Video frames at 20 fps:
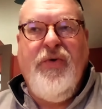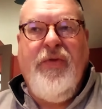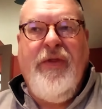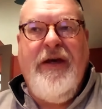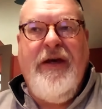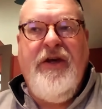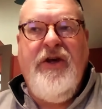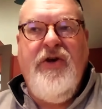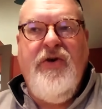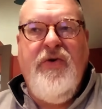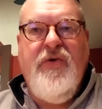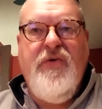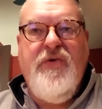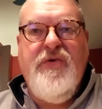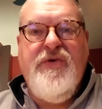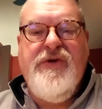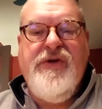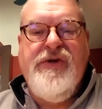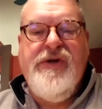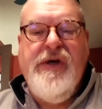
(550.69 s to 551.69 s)
They
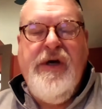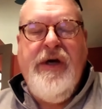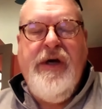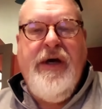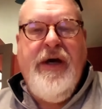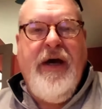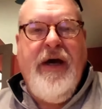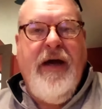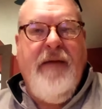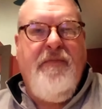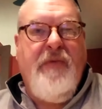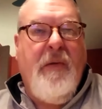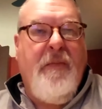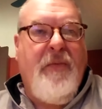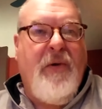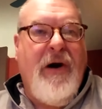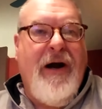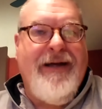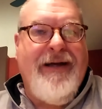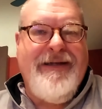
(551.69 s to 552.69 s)
use a
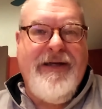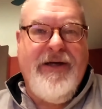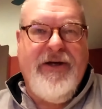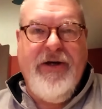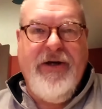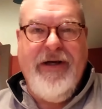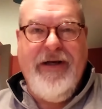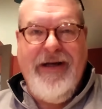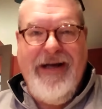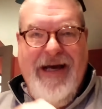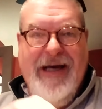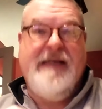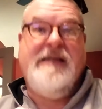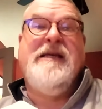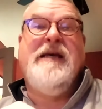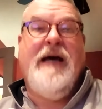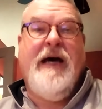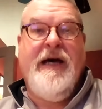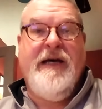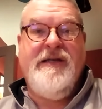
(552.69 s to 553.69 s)
proprietary neck
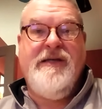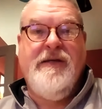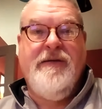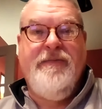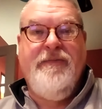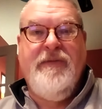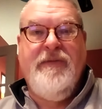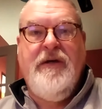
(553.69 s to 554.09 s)
size,